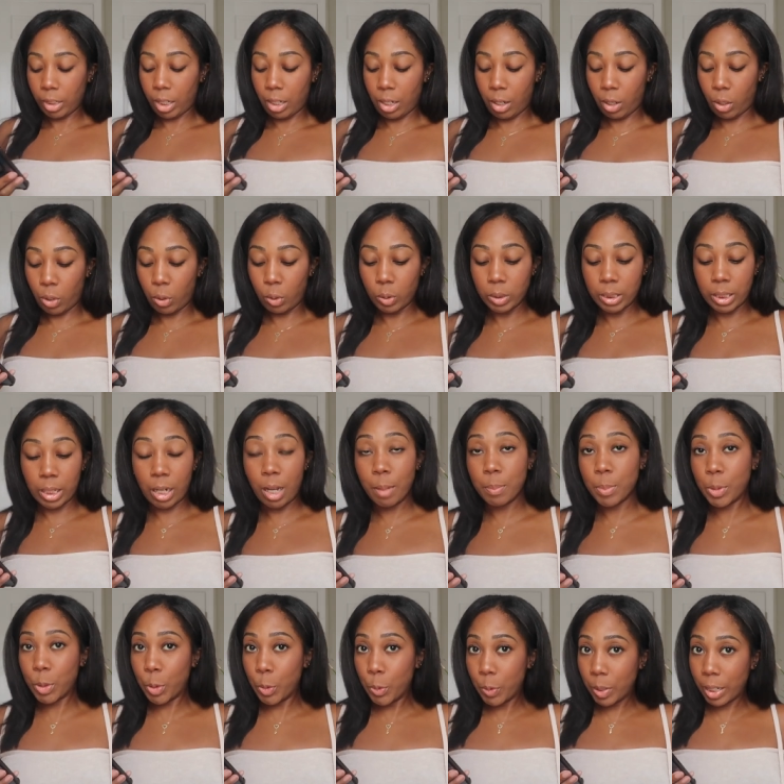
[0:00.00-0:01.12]
I'll hold it
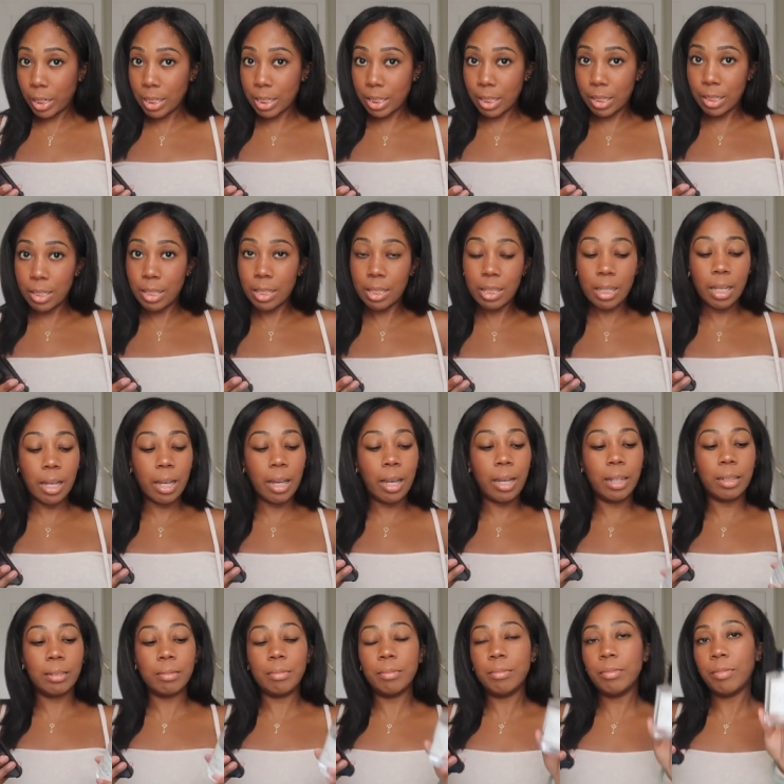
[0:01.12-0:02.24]
up so you guys can see
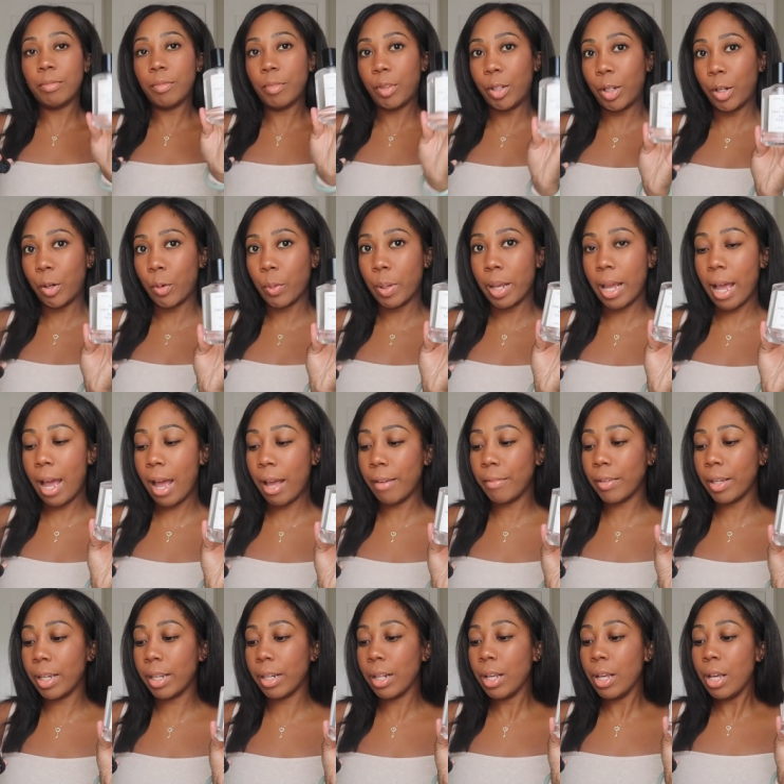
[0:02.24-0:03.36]
it. There we have
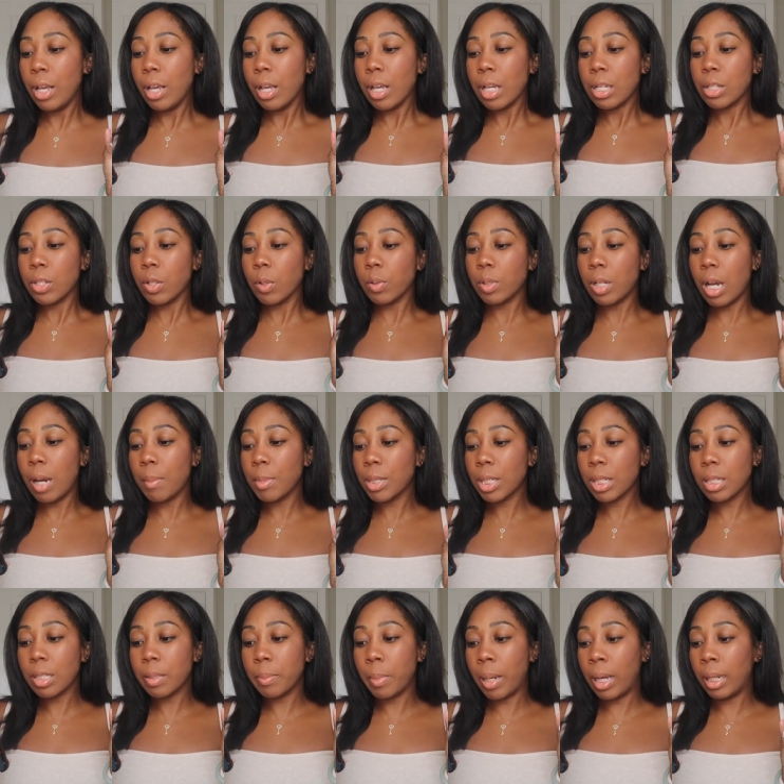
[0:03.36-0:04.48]
it. So Thomas
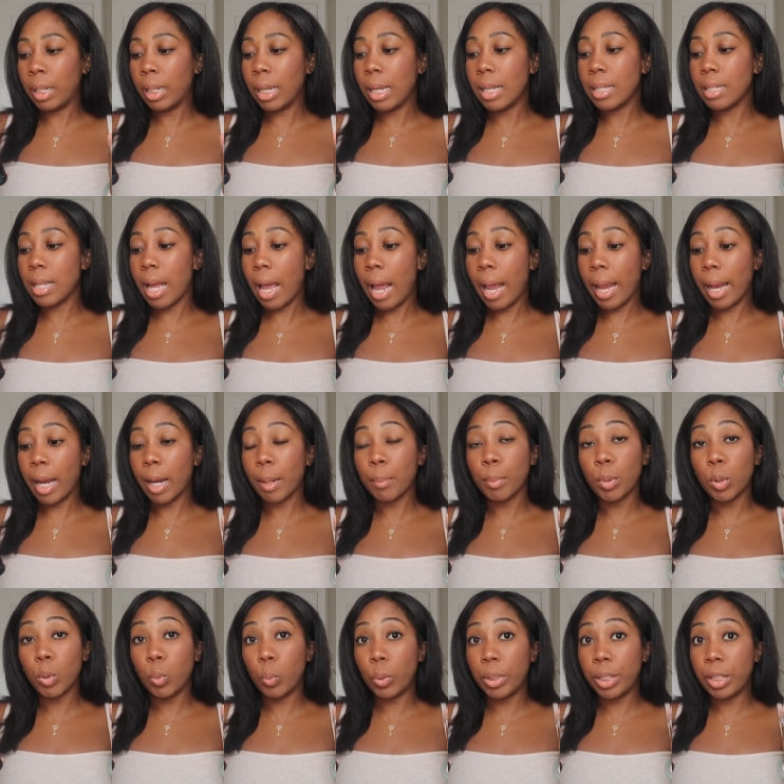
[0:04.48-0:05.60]
Kosmala is an
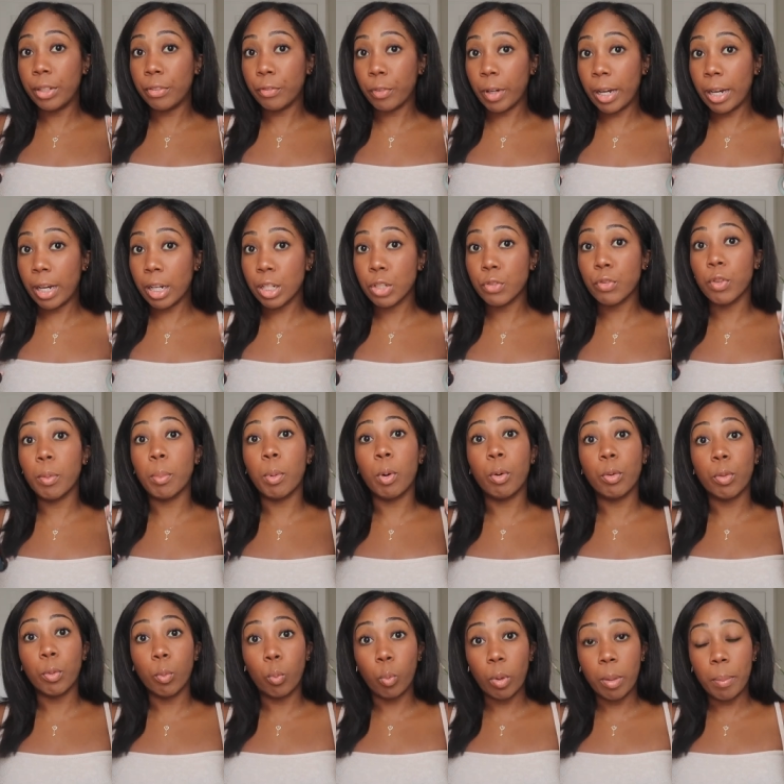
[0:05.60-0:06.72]
amber woody fragrance for
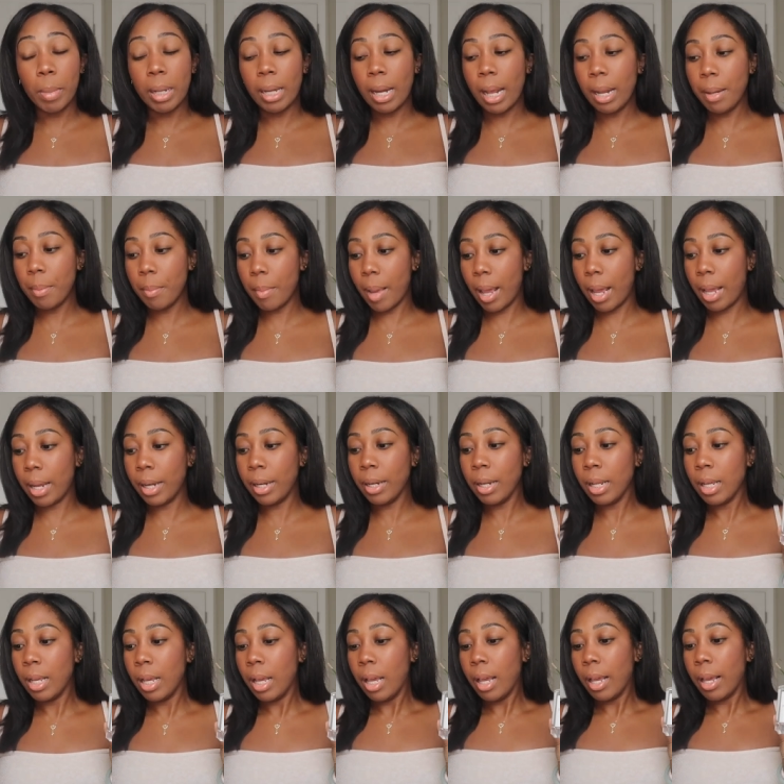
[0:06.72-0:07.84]
both women and men.
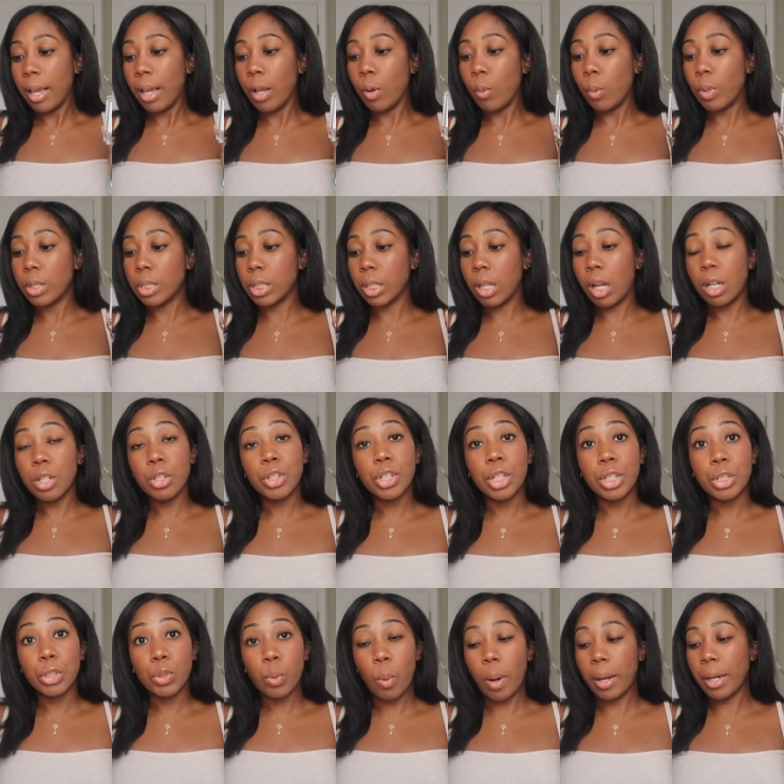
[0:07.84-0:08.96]
It was launched
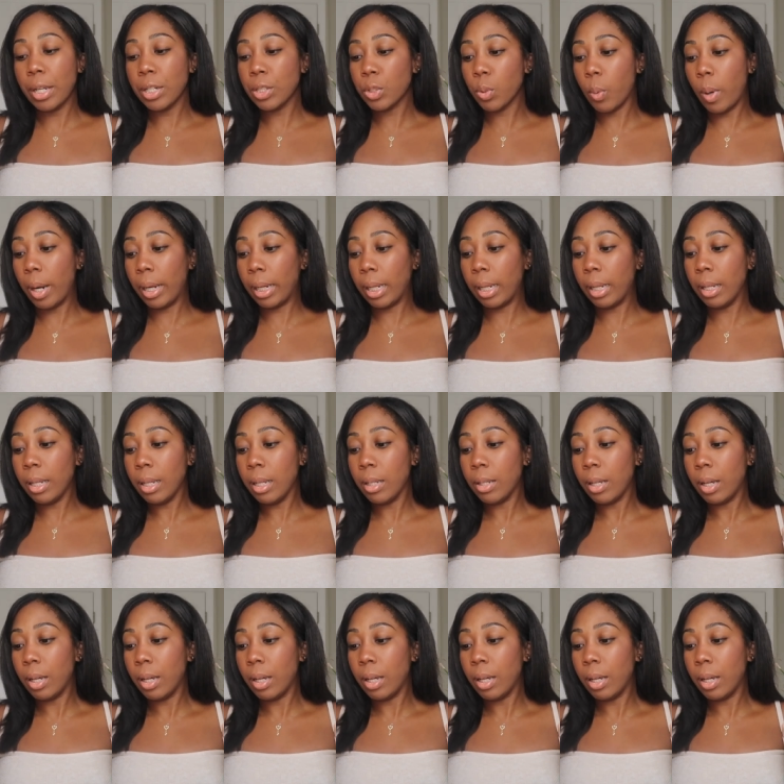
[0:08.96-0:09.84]
in 2020.